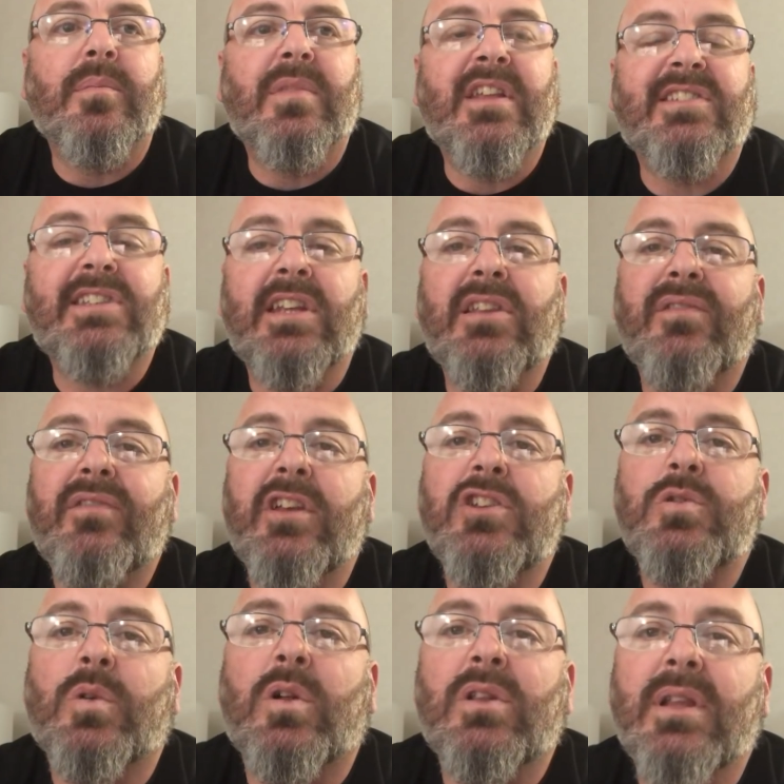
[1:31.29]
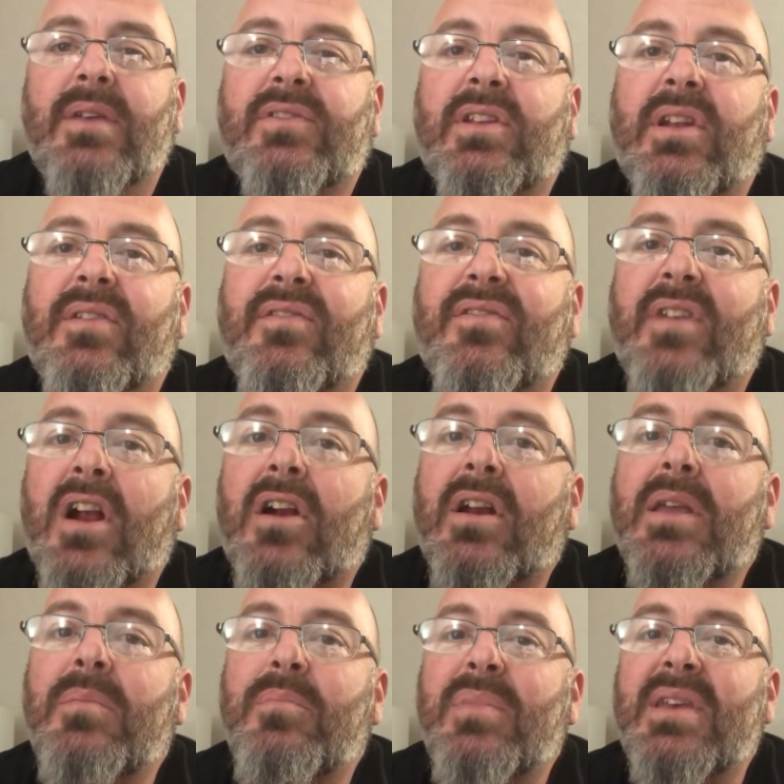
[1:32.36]
This individual lives in a
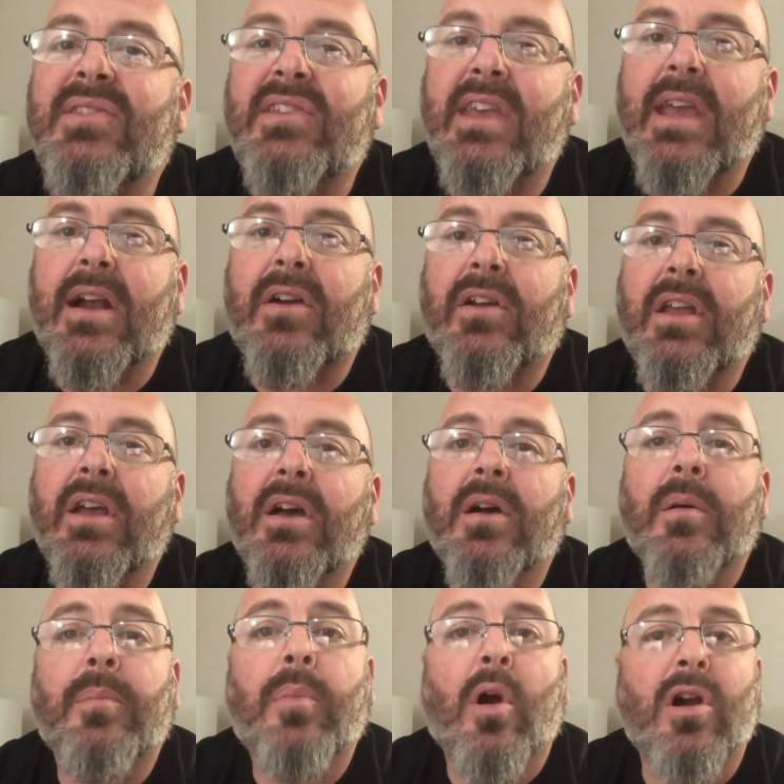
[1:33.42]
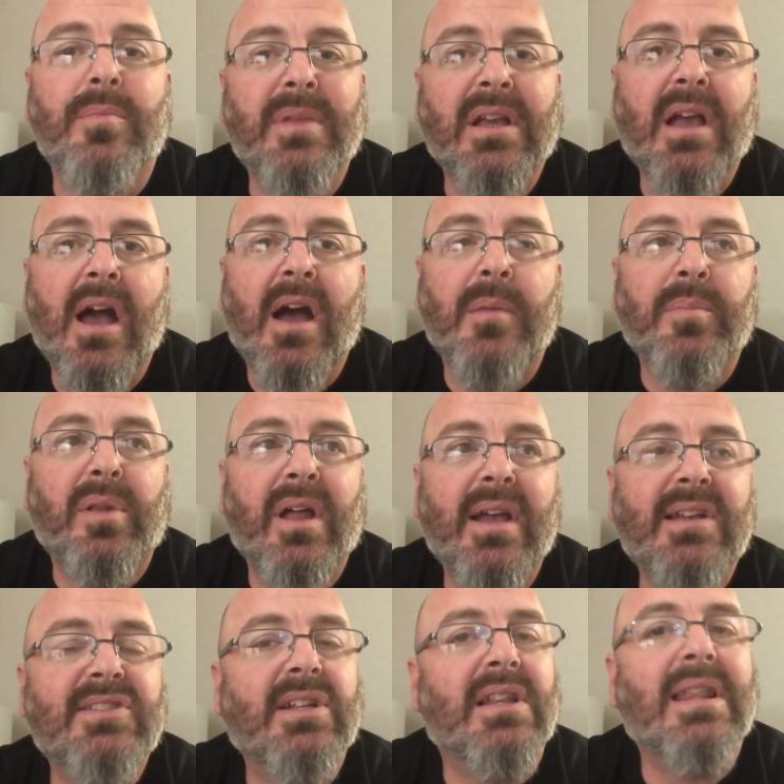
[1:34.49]
very busy area, apartment
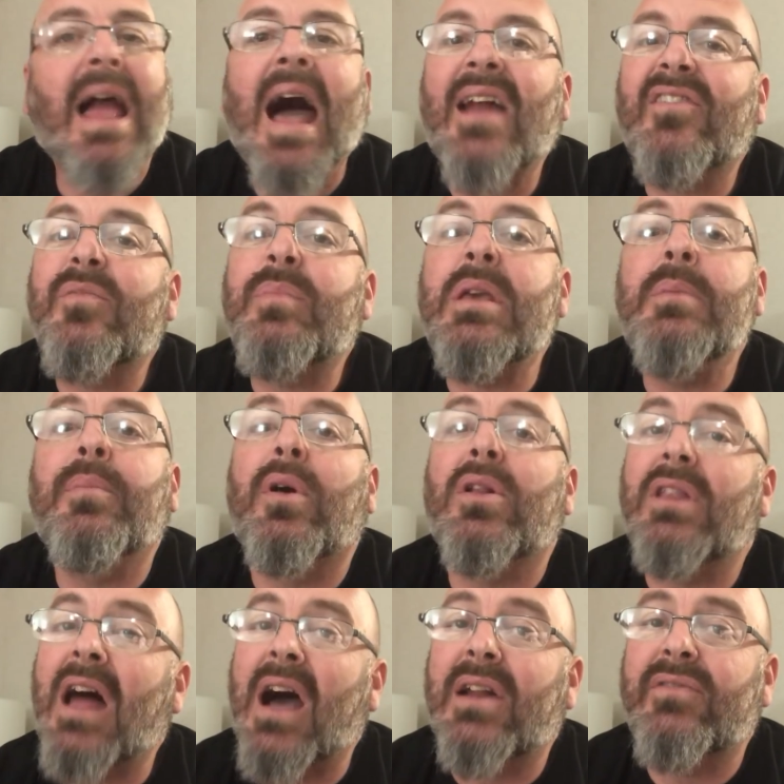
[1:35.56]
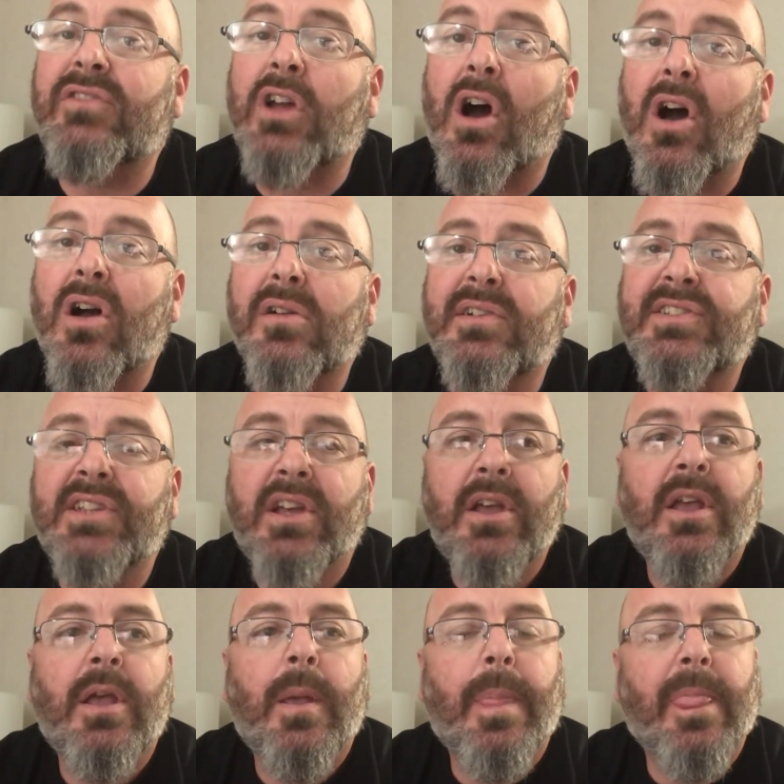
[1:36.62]
complex, a lot of people, a lot of dogs.
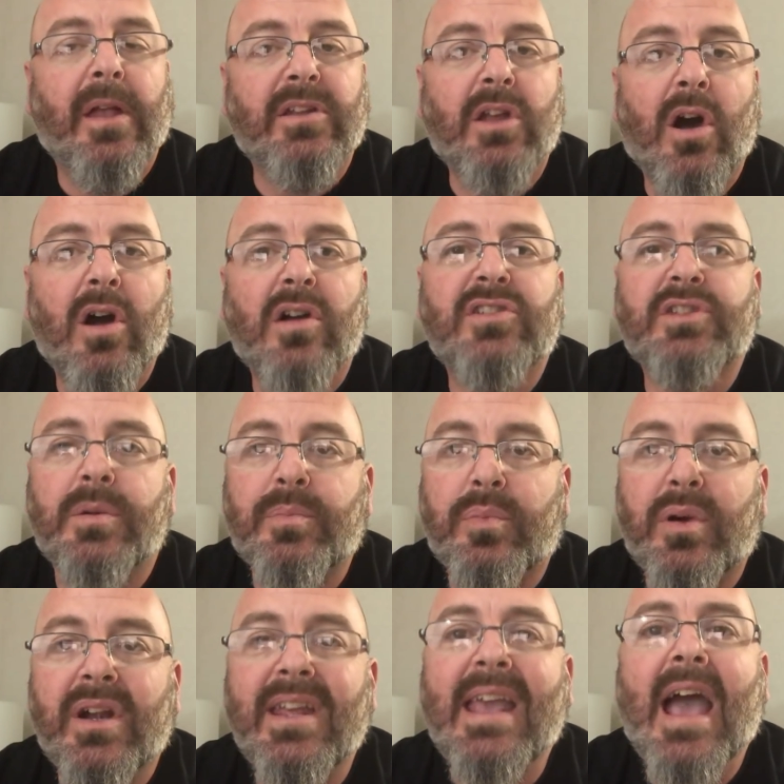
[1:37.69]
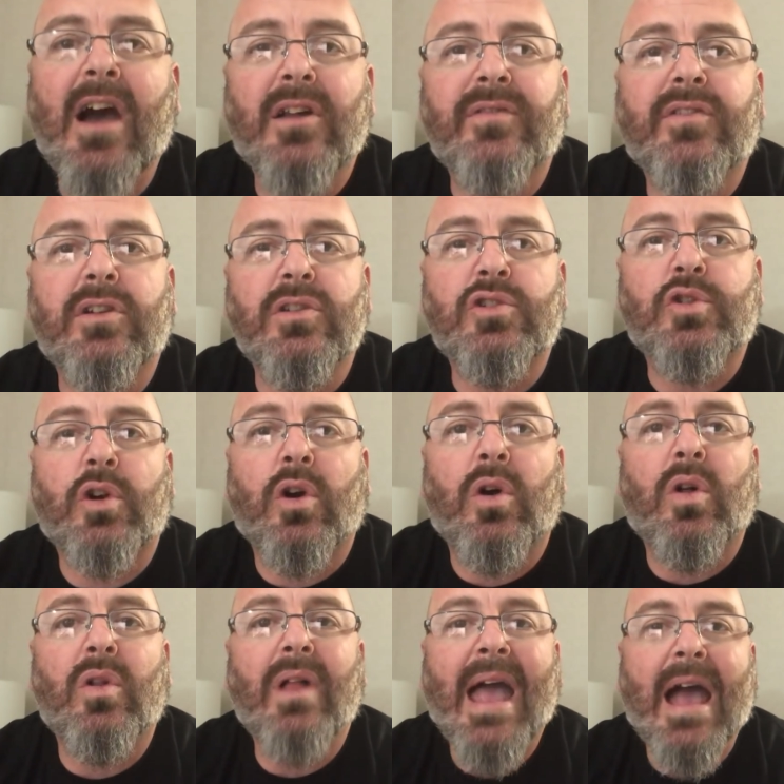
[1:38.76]
The dogs are pretty out of
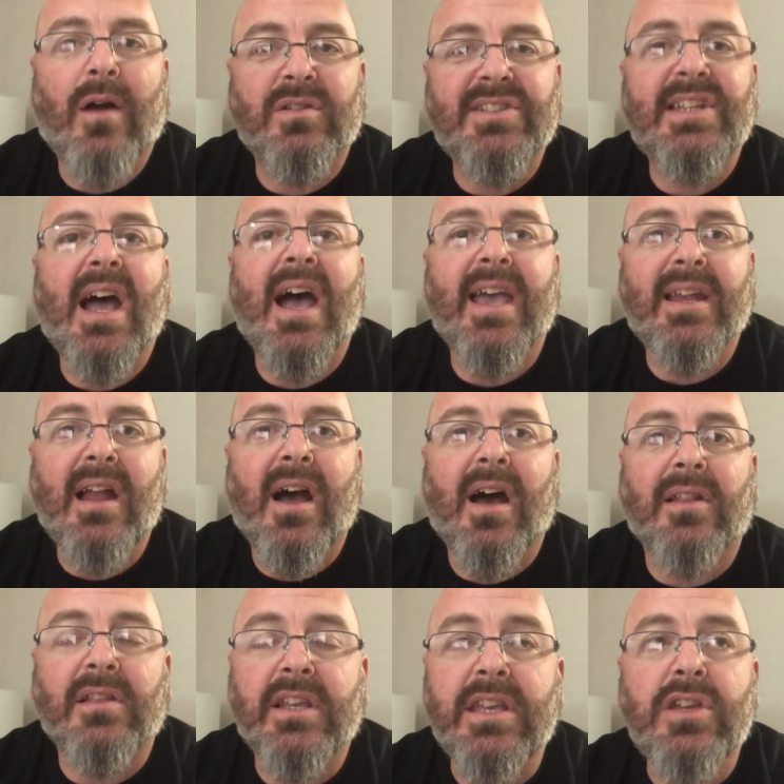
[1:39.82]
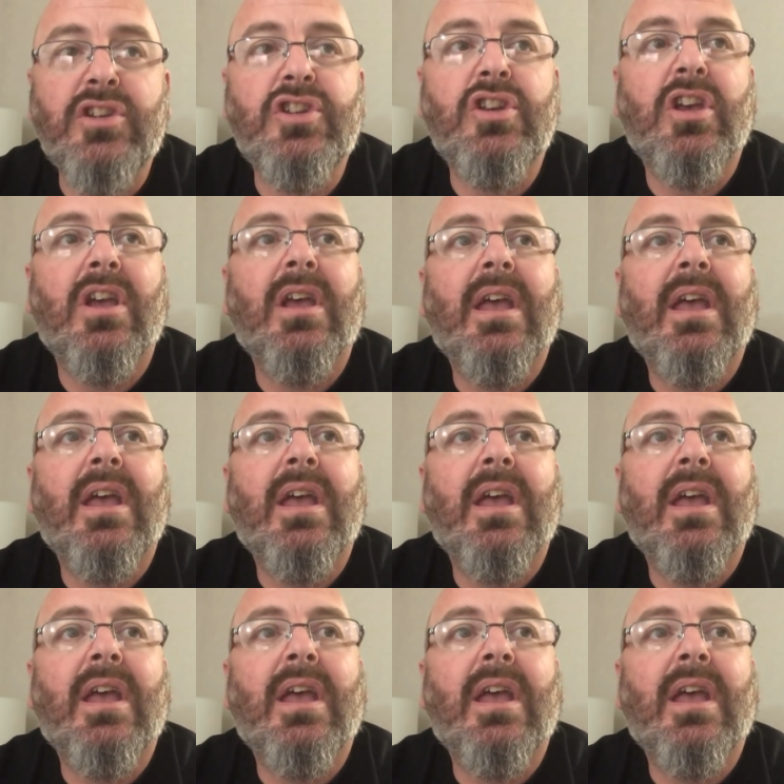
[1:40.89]
control outside on leash.